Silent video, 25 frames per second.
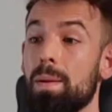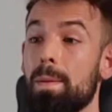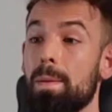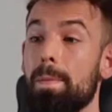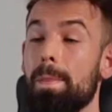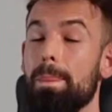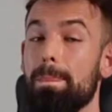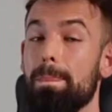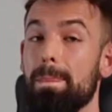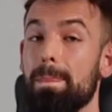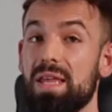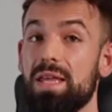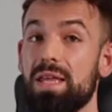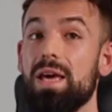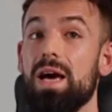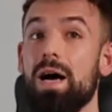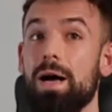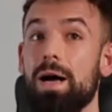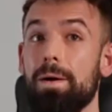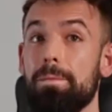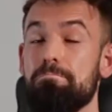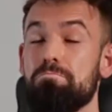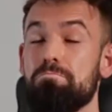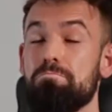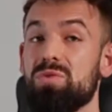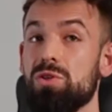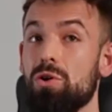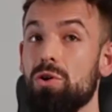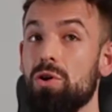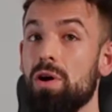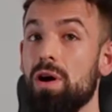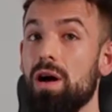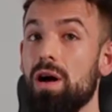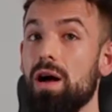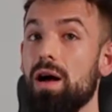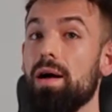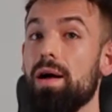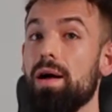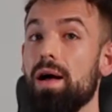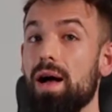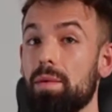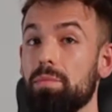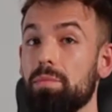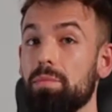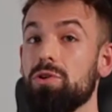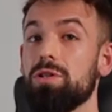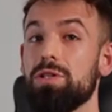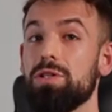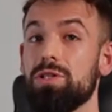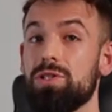Yeah, so I'm
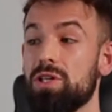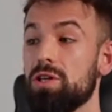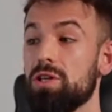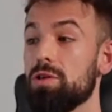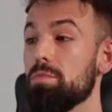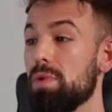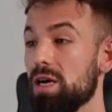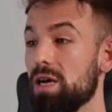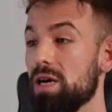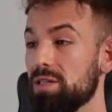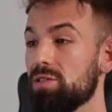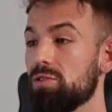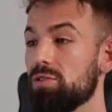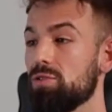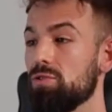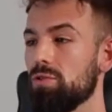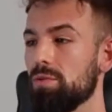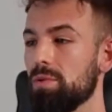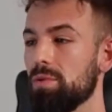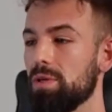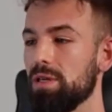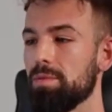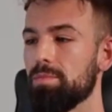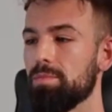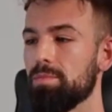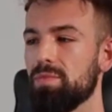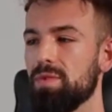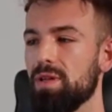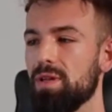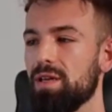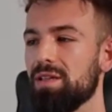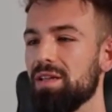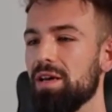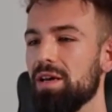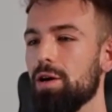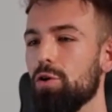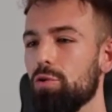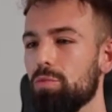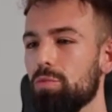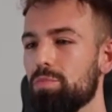gonna share my story, and I hope